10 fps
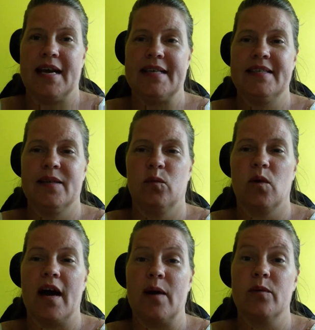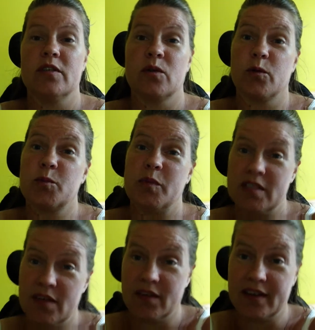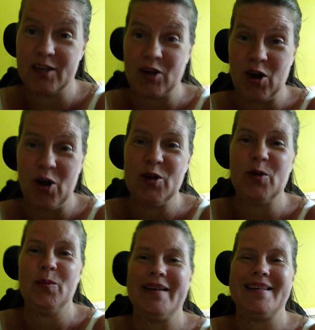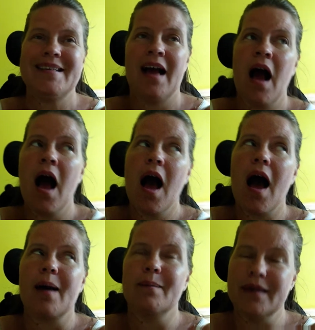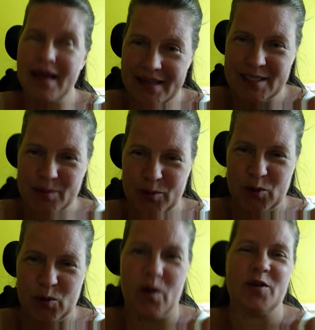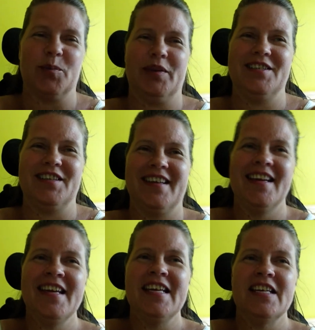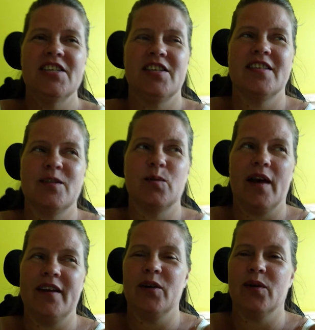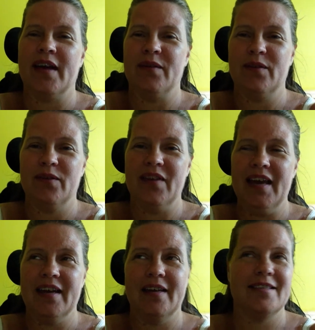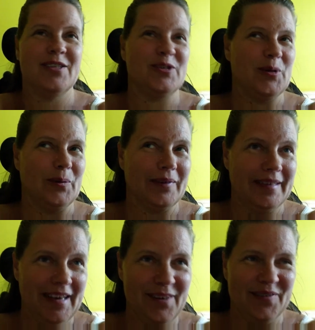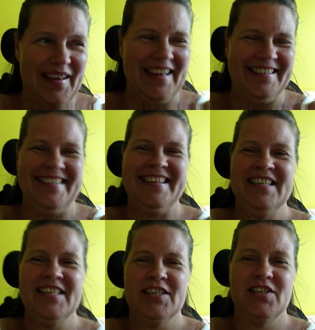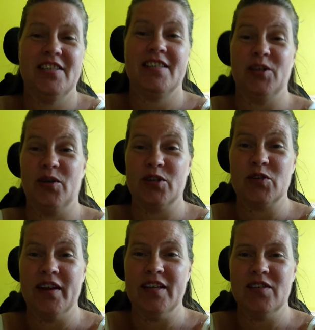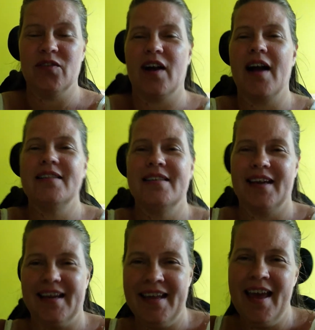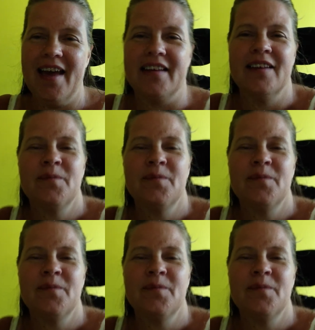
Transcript: I said, well, I was told specifically to call you because I'm not a typical quadriplegic. She says, well, I don't have a van. I said, you don't need a van. She said, you can transfer. I said, I can.